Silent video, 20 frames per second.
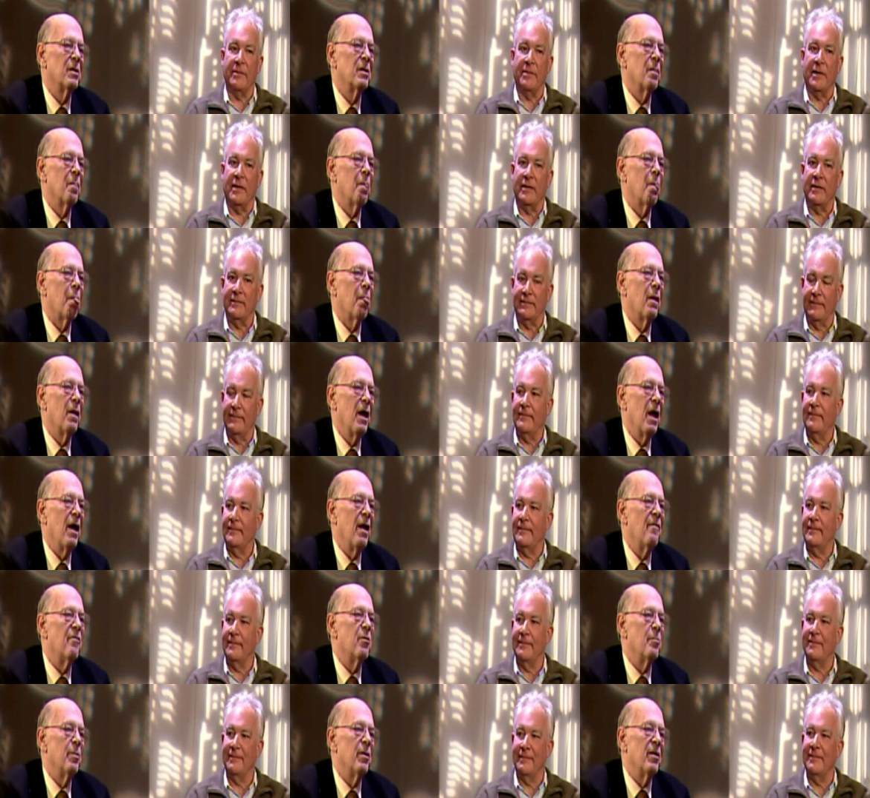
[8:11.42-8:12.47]
Speaker 1: Everybody.
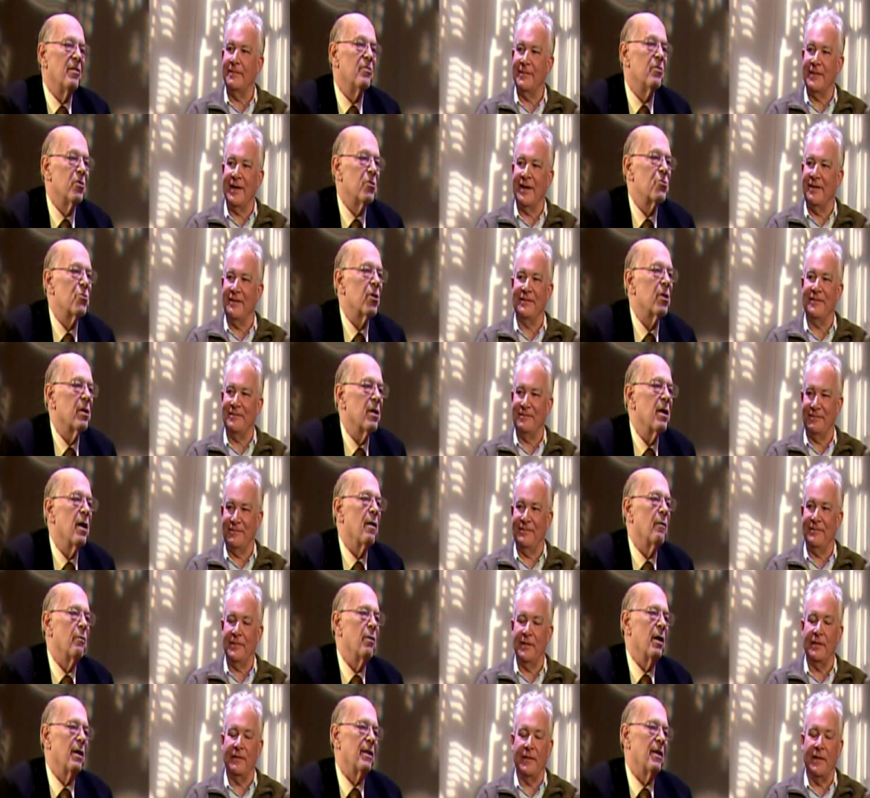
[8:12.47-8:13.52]
Yeah, everybody virtually.
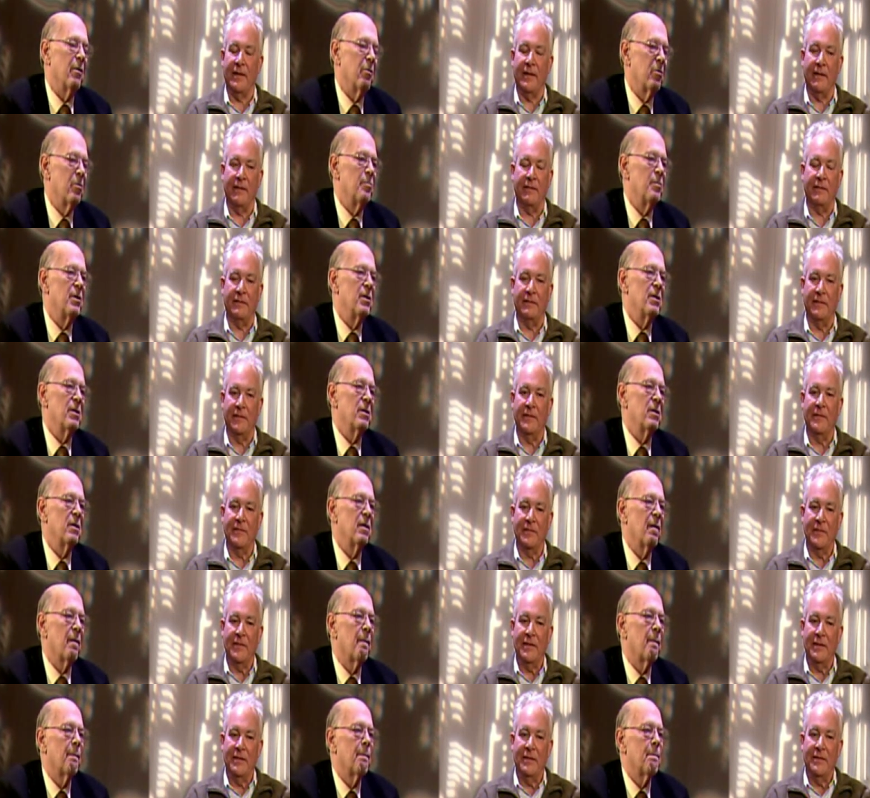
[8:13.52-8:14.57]
Yeah, right. That and would be
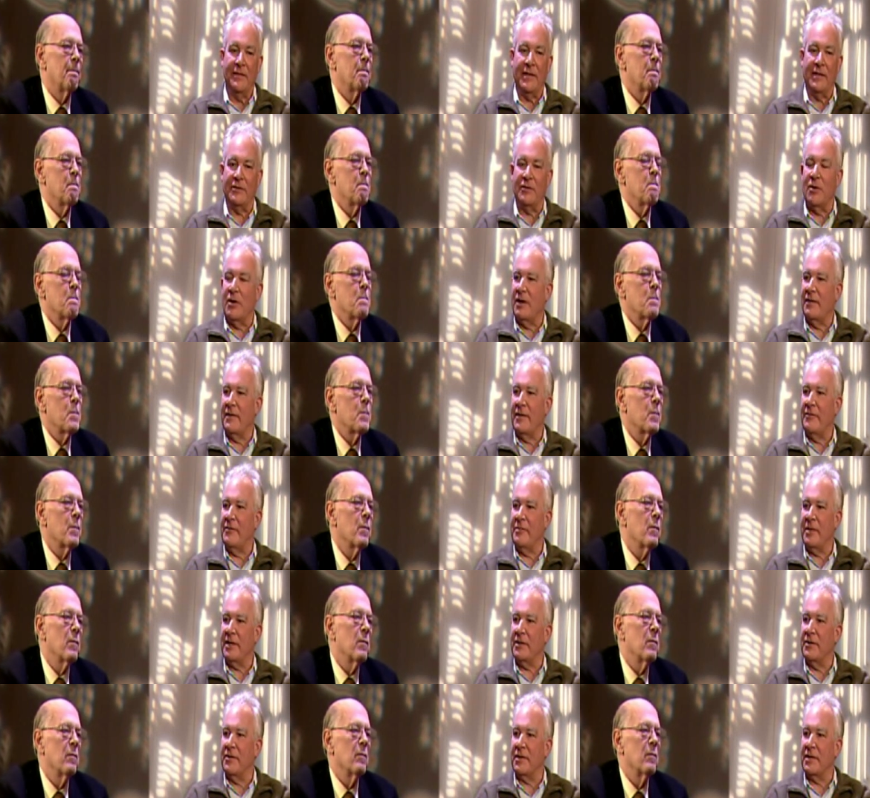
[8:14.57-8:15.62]
the yeah.
Speaker 2: They'd go out.
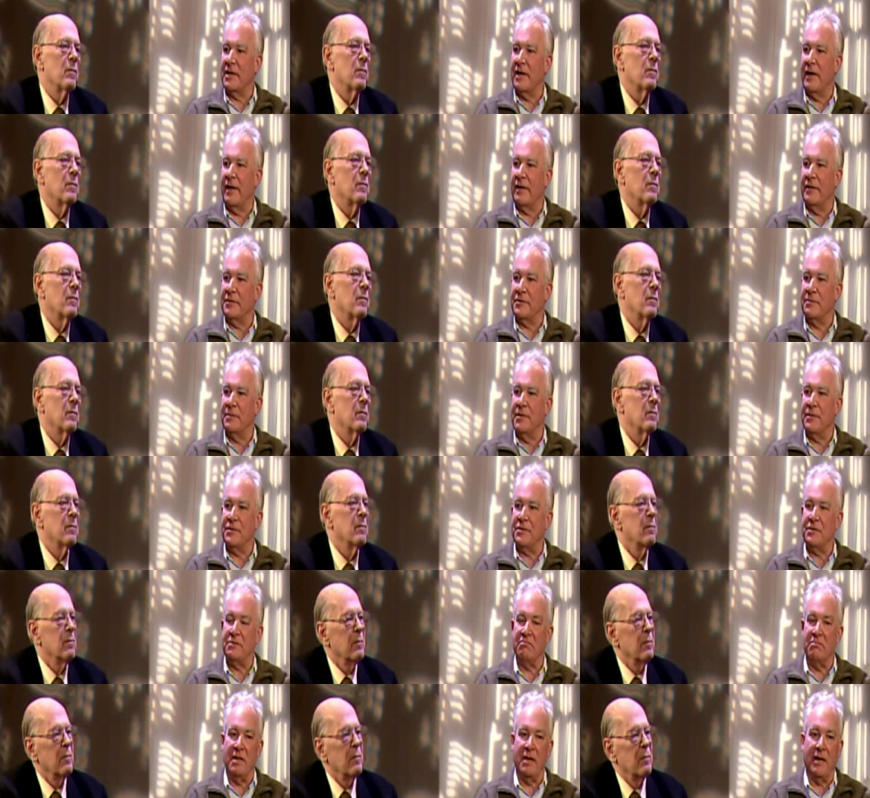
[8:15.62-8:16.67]
Everybody go to college.
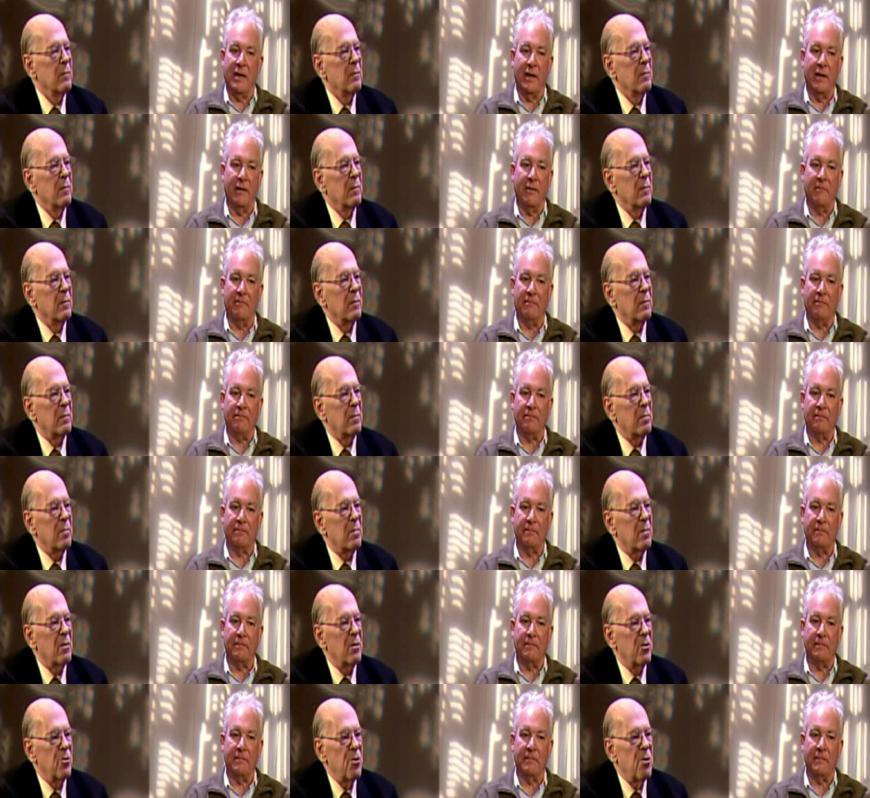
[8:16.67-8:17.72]
Most. Mm. Um,
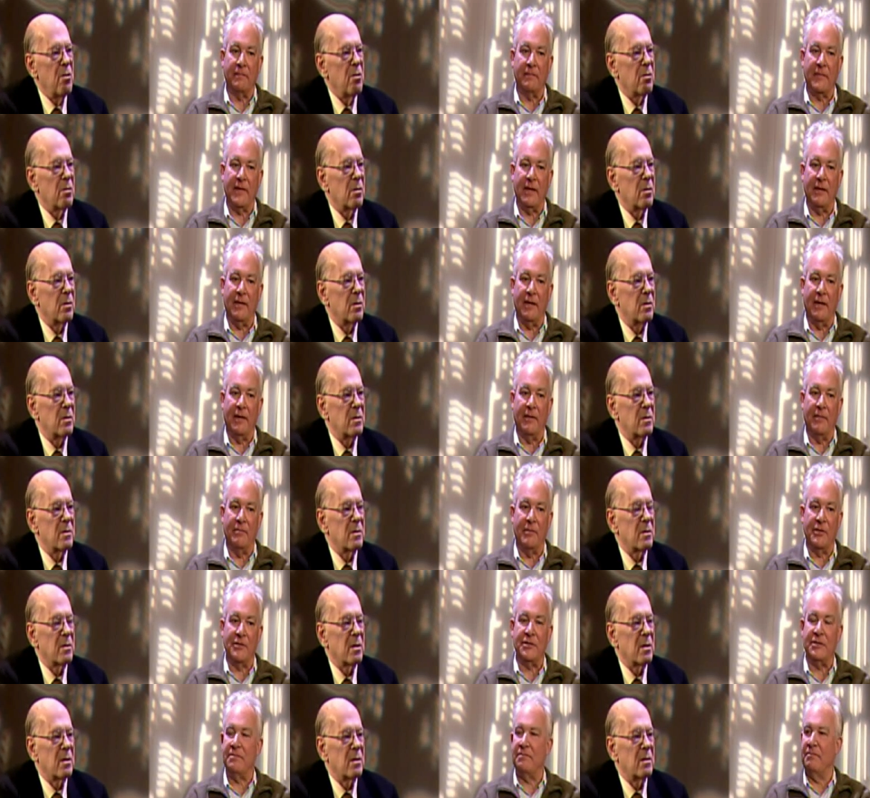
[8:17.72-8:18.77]
sure. Uh,
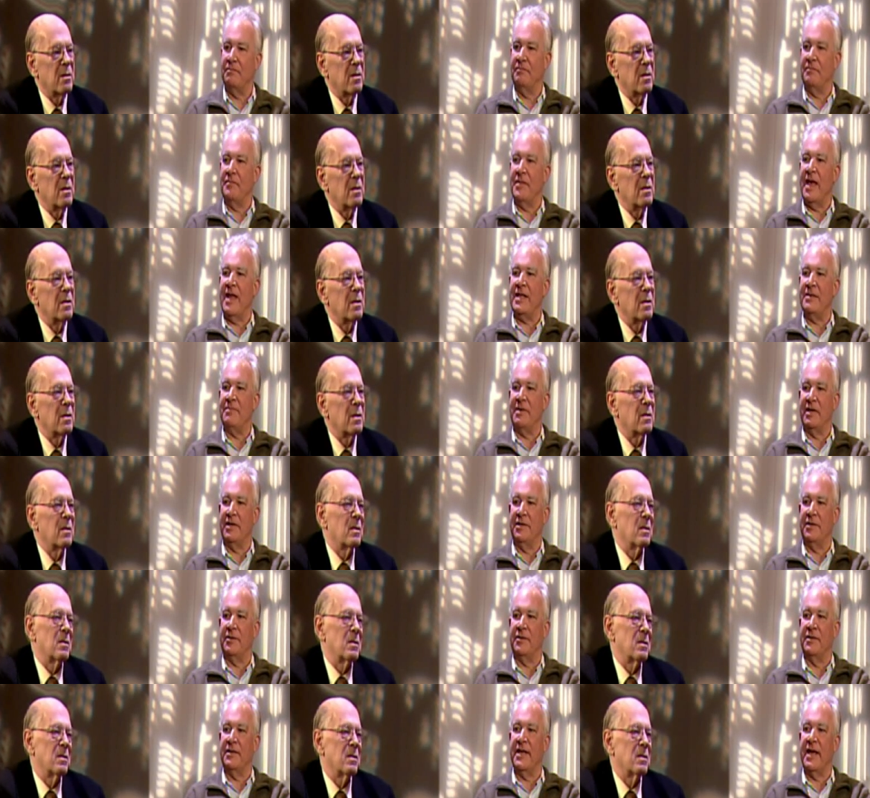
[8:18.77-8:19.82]
most
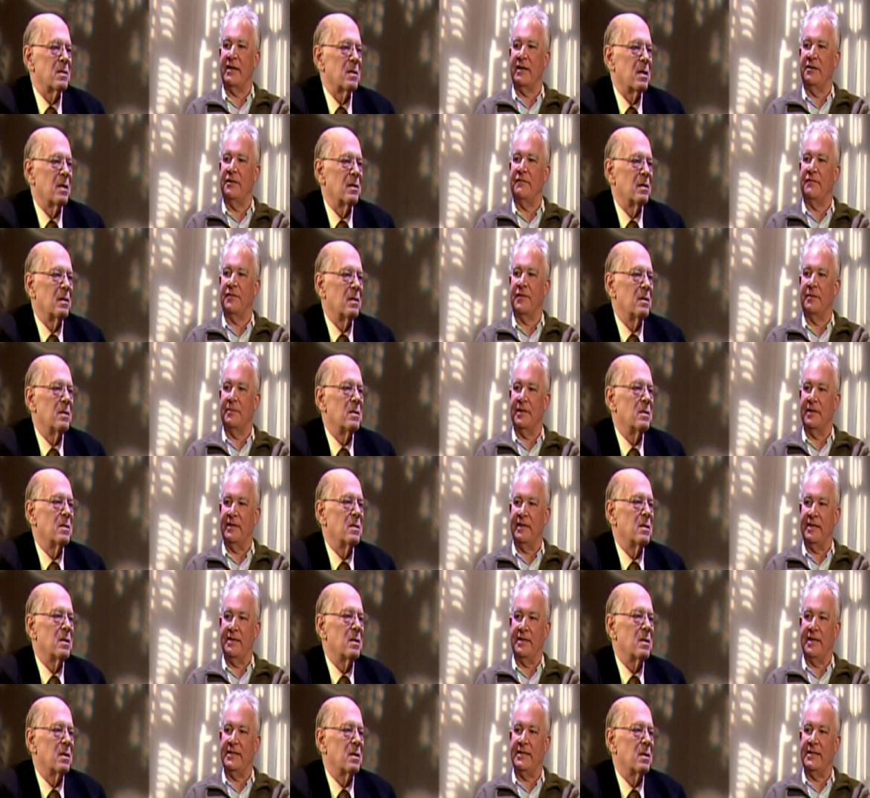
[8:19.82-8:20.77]
anybody that could get a deferment